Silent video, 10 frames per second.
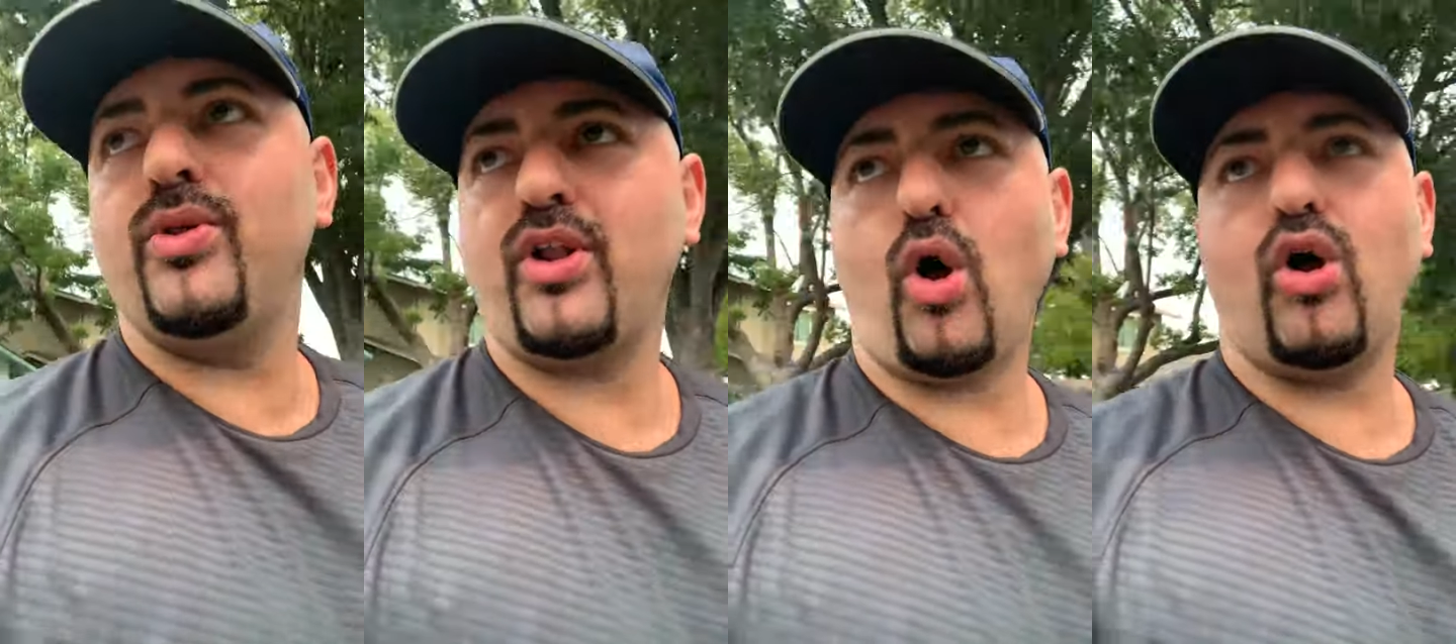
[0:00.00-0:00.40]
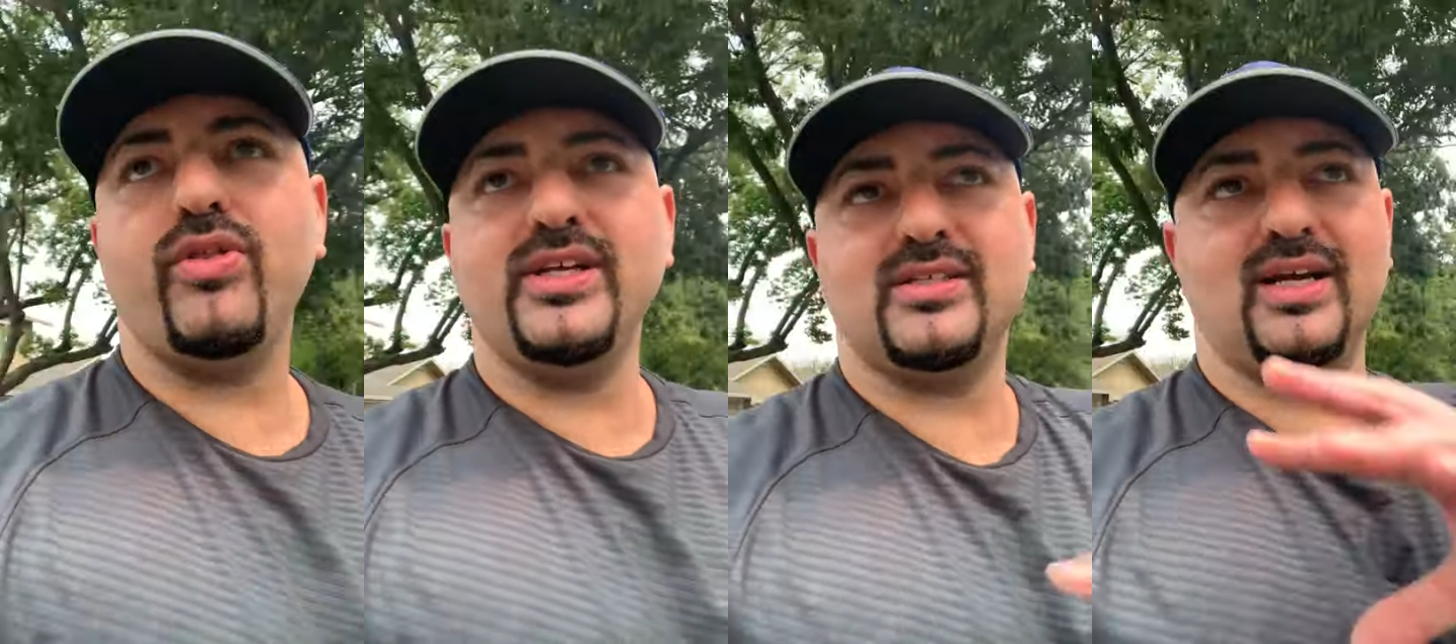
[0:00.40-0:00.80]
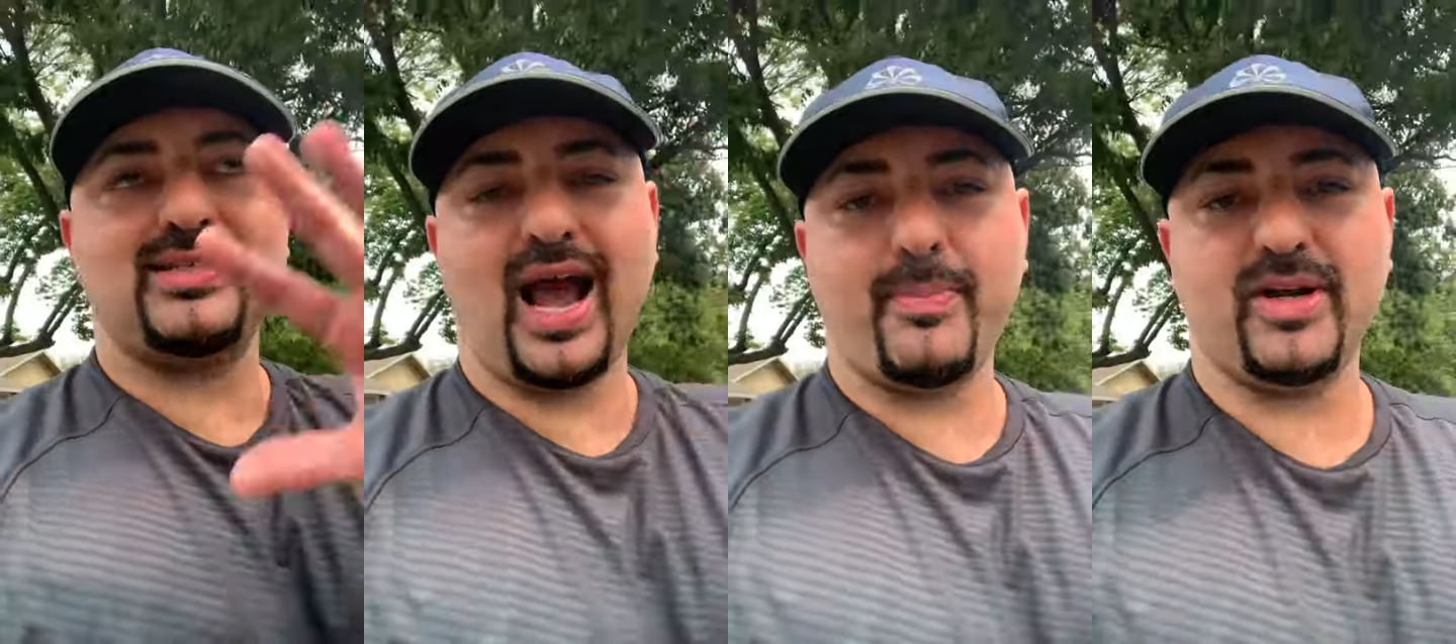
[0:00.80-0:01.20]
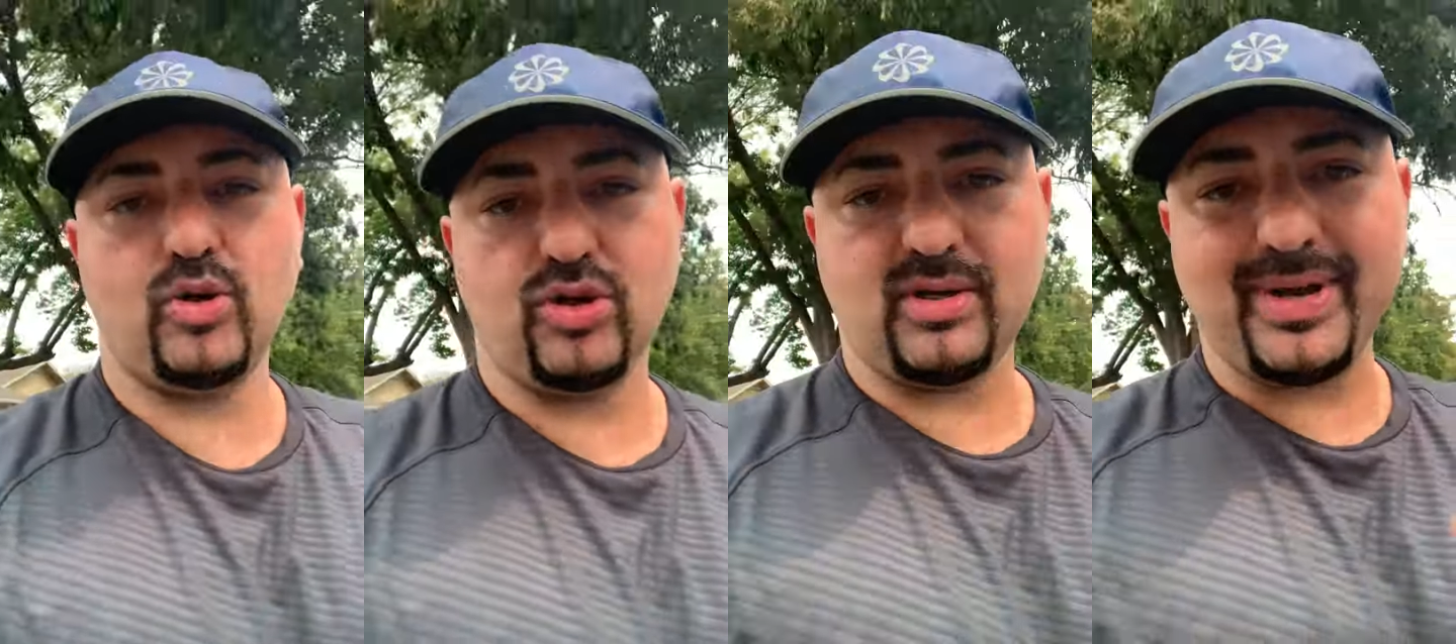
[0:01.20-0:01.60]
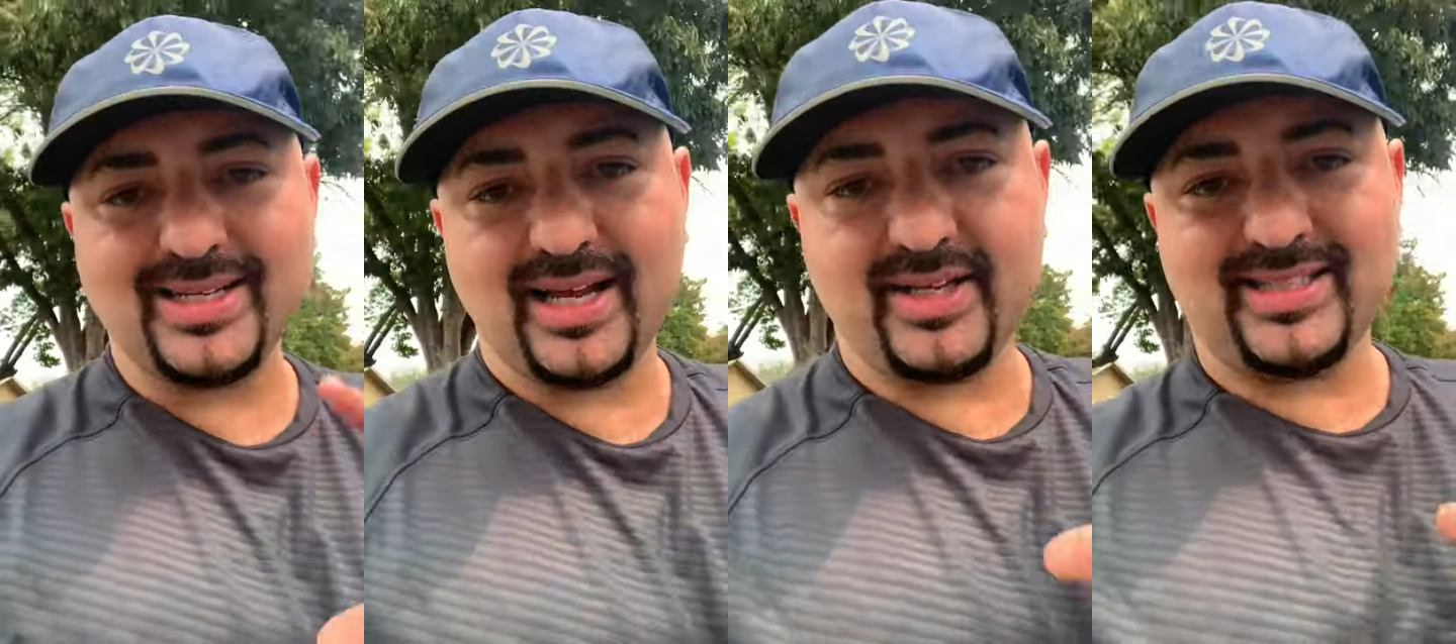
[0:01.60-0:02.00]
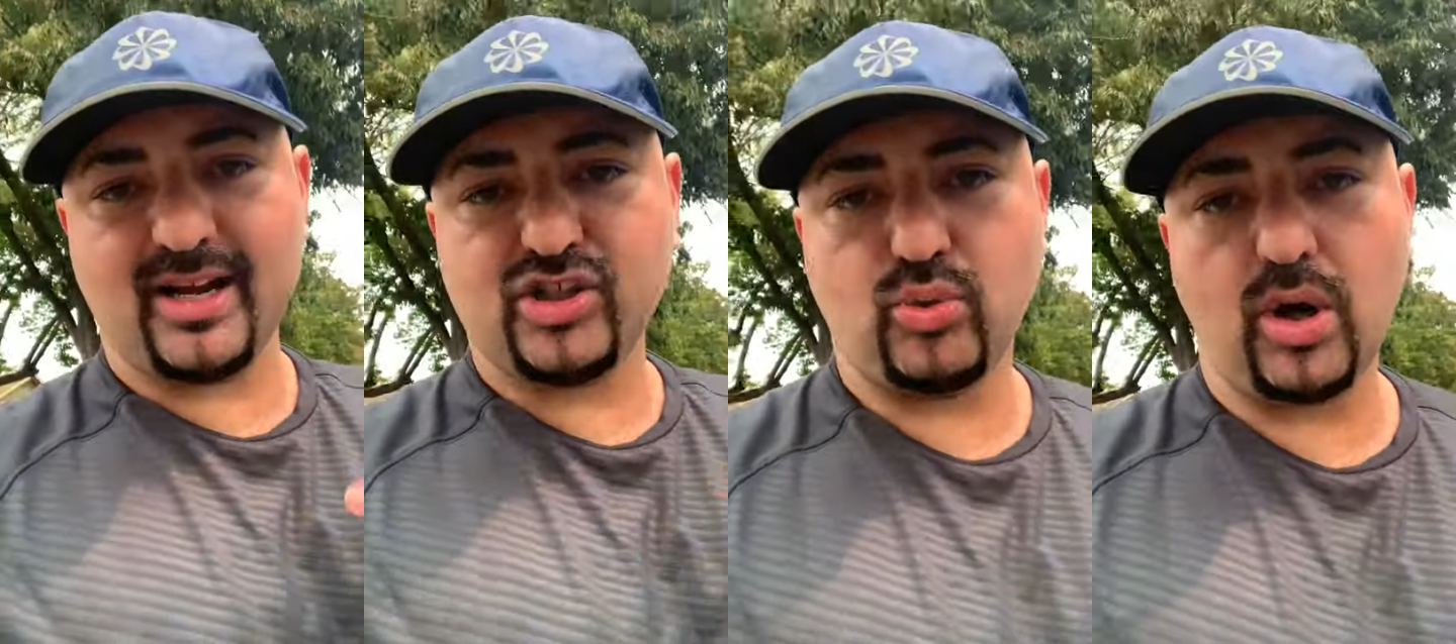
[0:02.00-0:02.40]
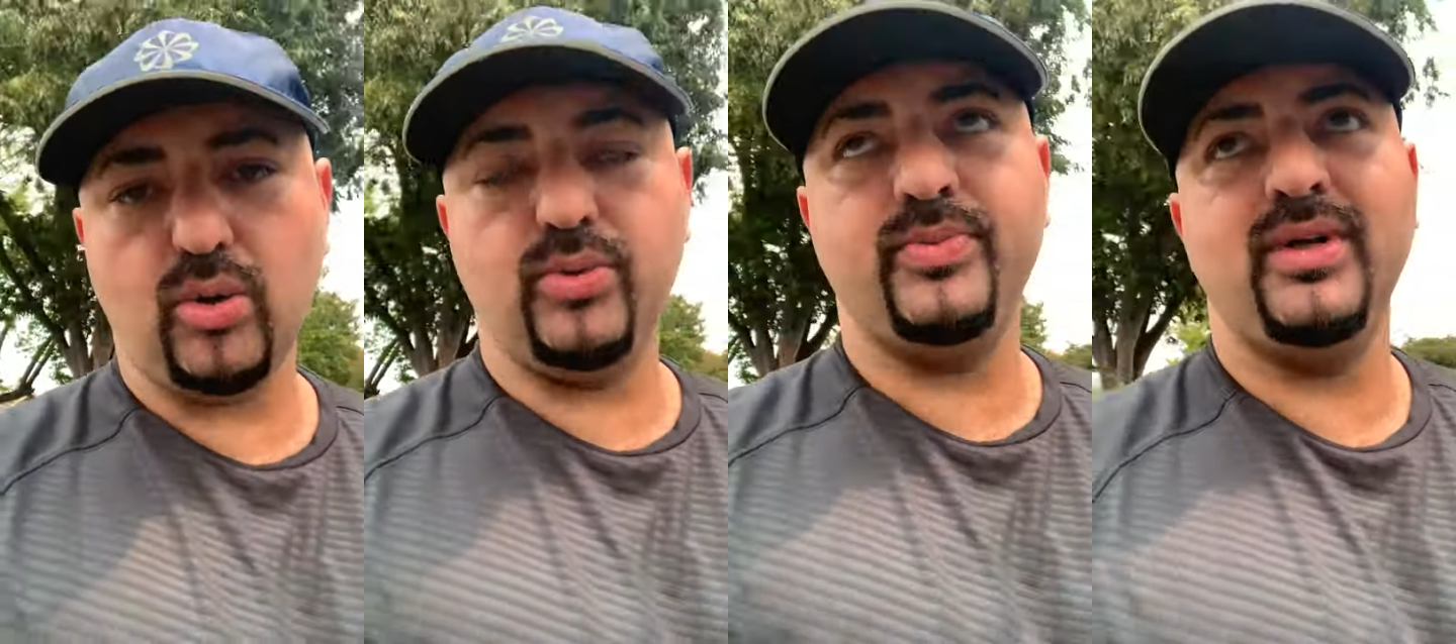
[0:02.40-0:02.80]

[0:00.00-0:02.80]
that all these things happen in order to maintain the status quo.